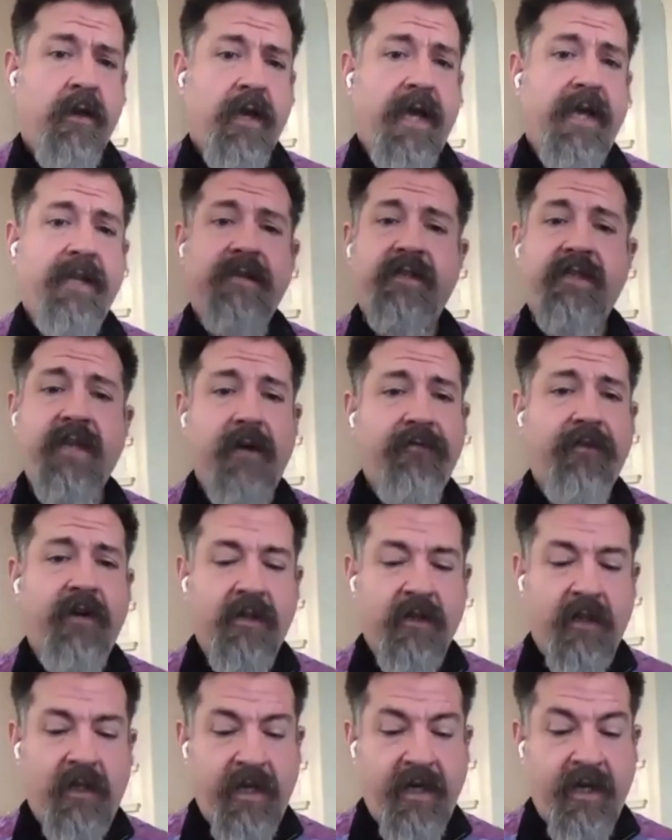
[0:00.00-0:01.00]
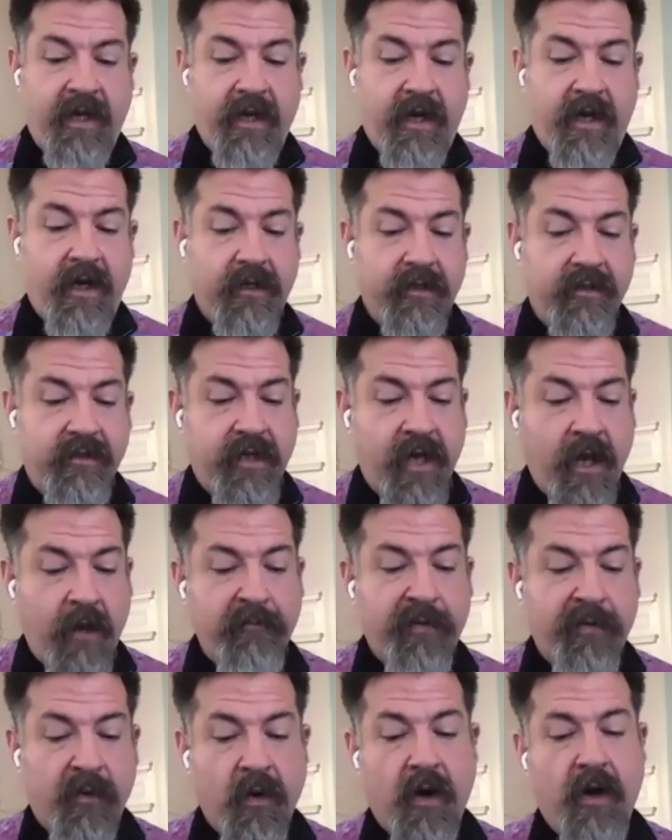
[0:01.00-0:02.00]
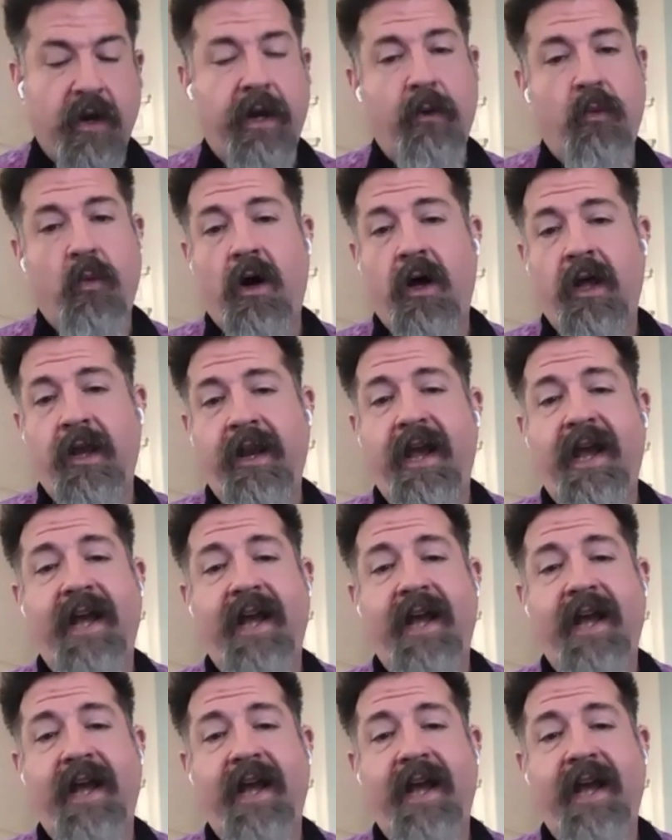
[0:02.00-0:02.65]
and definitely a temporary one